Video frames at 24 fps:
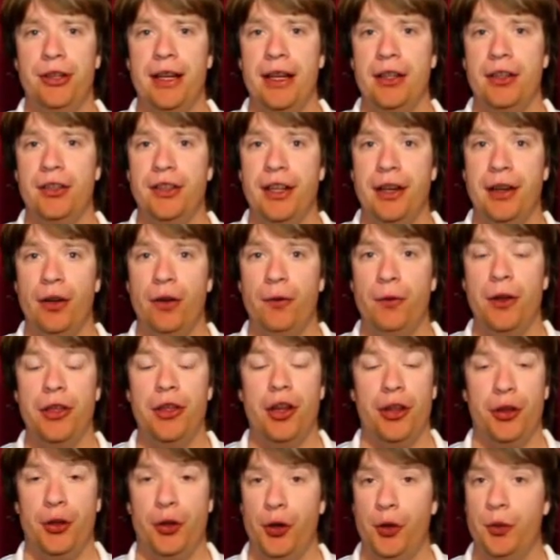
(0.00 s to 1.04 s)
Now, to start off with,
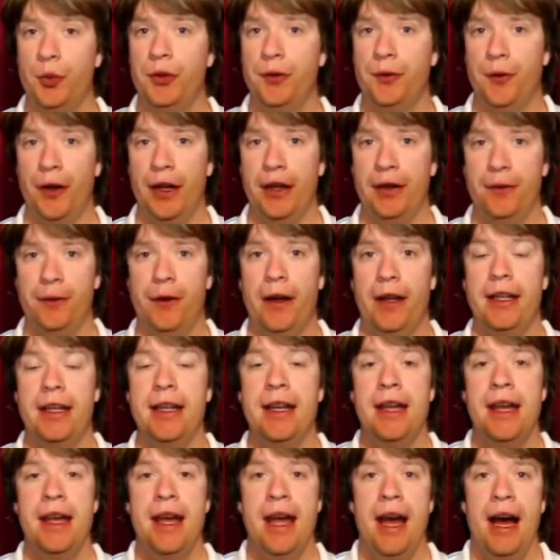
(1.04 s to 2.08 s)
I thought it was very
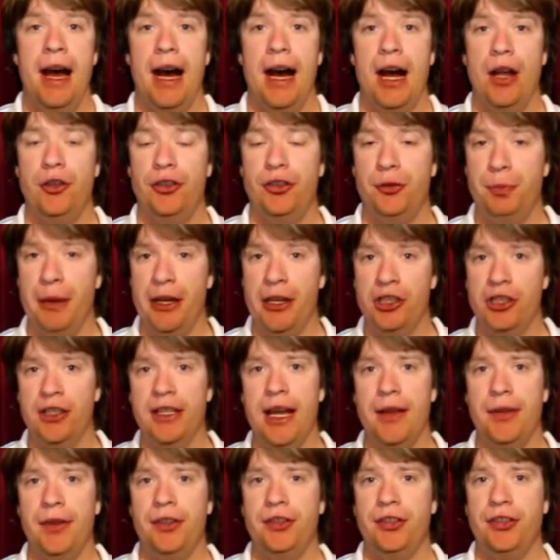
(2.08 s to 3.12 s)
funny,
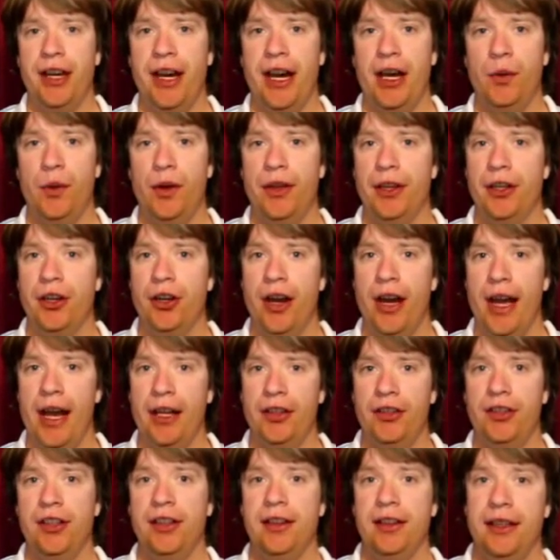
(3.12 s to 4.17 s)
especially at the start where the guy
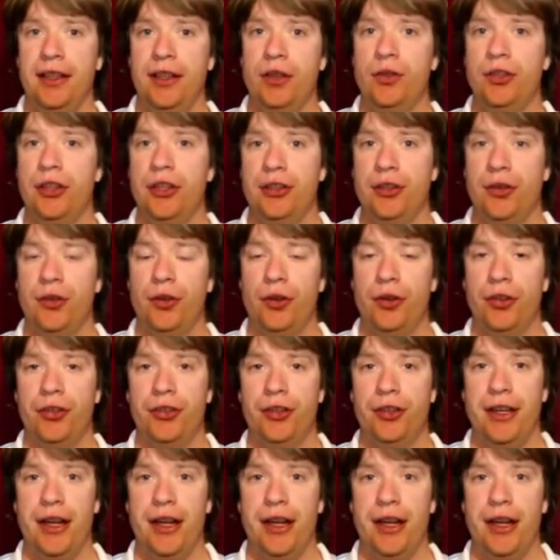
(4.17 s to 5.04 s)
accidentally kills his horse.